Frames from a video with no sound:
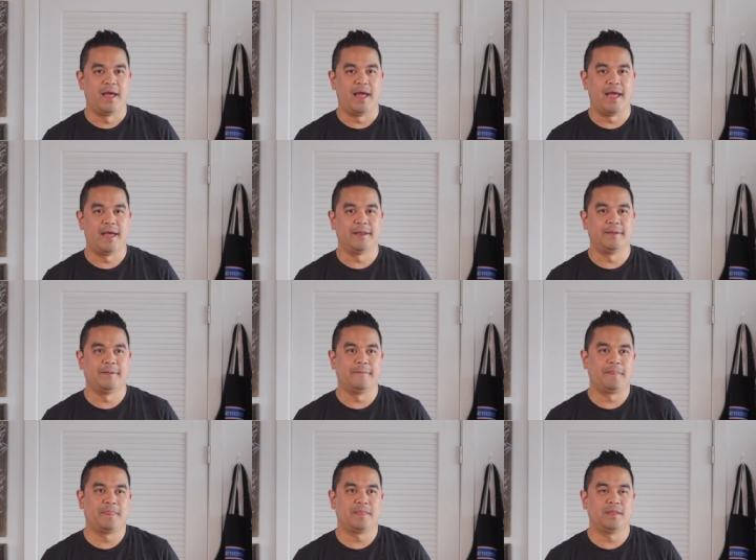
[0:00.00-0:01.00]
And
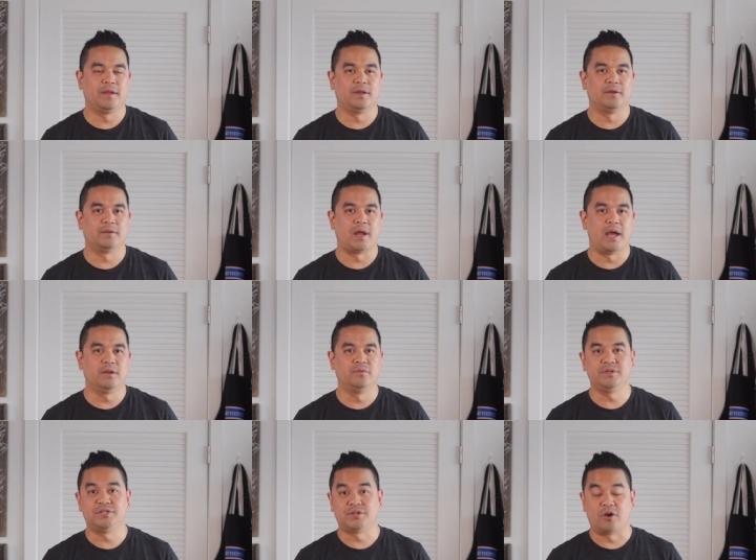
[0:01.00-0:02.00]
you know, I'd
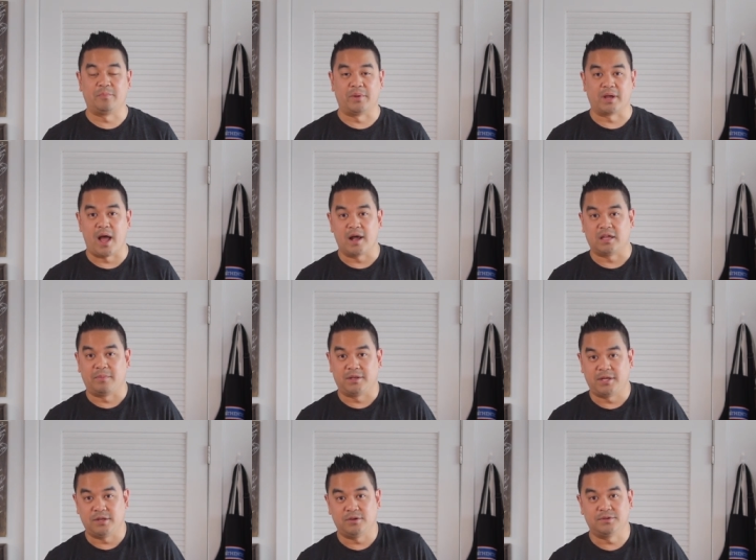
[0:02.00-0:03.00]
only started playing hockey
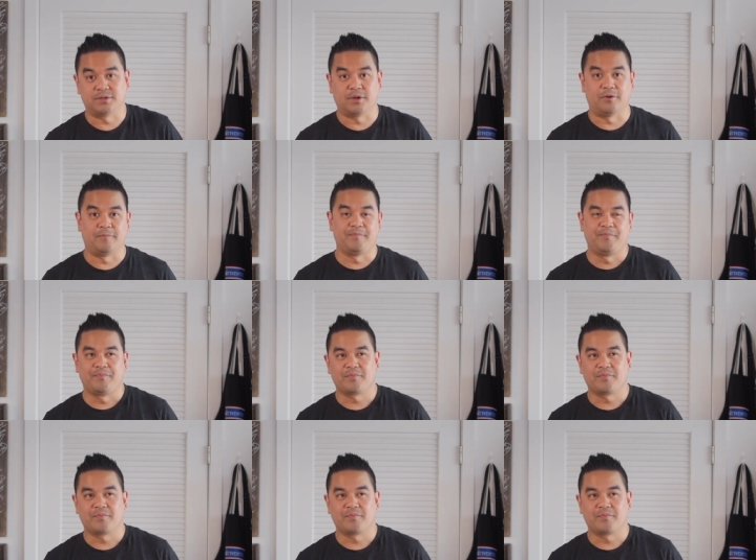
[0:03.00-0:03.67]
about ten years ago.